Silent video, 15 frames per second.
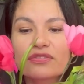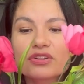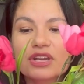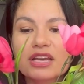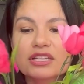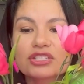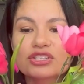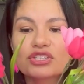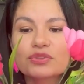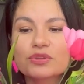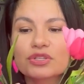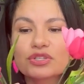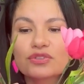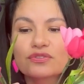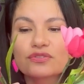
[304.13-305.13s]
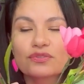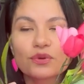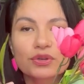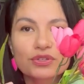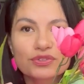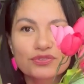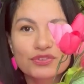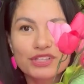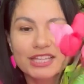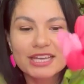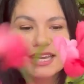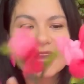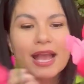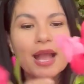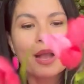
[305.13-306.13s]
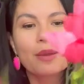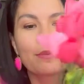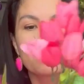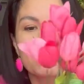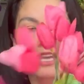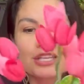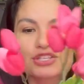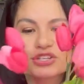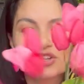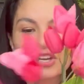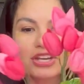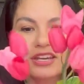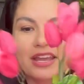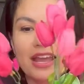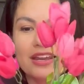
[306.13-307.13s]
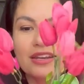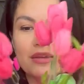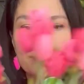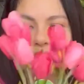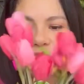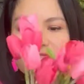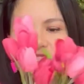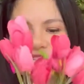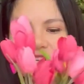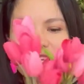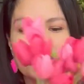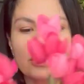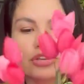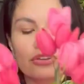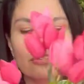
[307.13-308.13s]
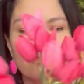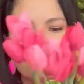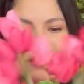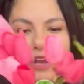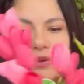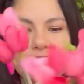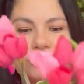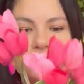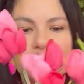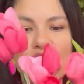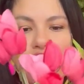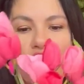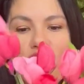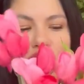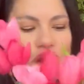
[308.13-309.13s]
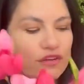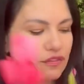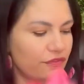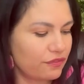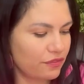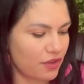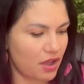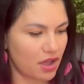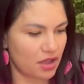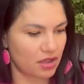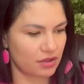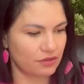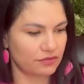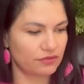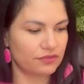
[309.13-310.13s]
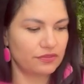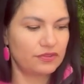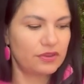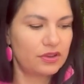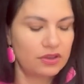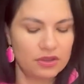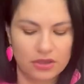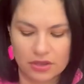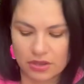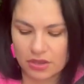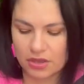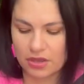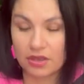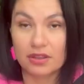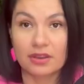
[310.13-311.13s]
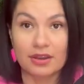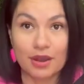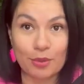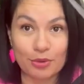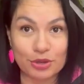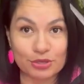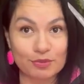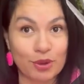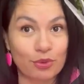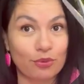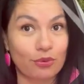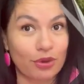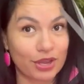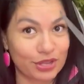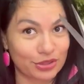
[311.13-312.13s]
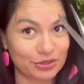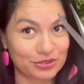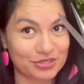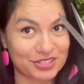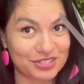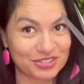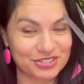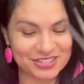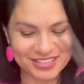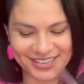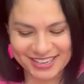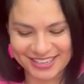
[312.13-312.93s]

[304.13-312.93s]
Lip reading: not to do it too forcefully, because you could end up pushing your flowers off of, and I'm gonna use my regular scissors,